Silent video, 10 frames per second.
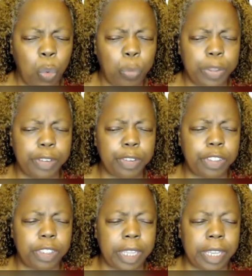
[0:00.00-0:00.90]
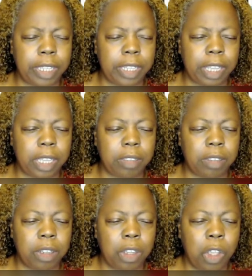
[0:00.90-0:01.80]
We understand that
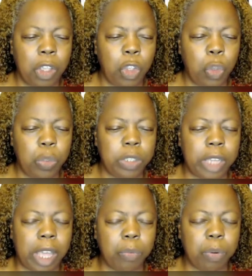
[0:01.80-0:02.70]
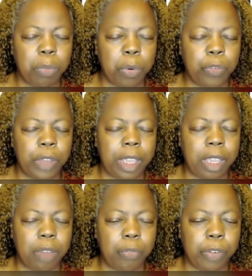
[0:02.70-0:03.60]
you will not remove
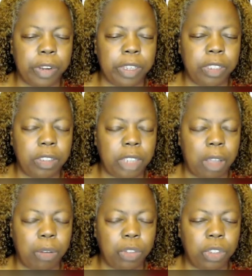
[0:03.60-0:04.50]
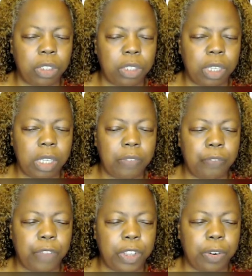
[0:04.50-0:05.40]
every doubt and
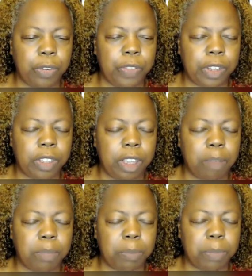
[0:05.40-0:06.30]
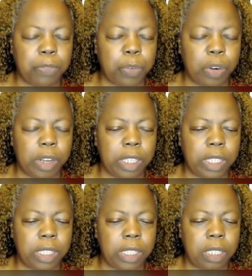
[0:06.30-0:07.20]
fear that comes before
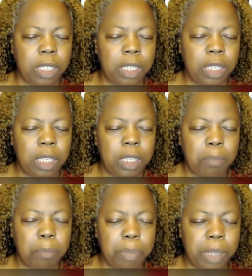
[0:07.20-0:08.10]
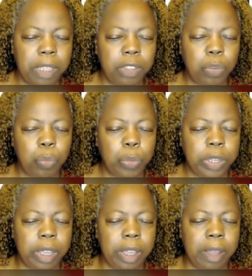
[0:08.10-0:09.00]
us, but
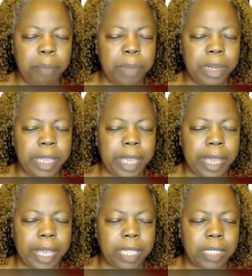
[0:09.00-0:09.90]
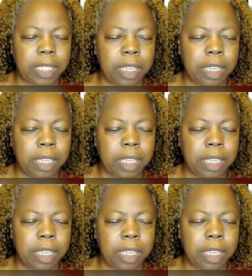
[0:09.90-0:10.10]
we humbly ask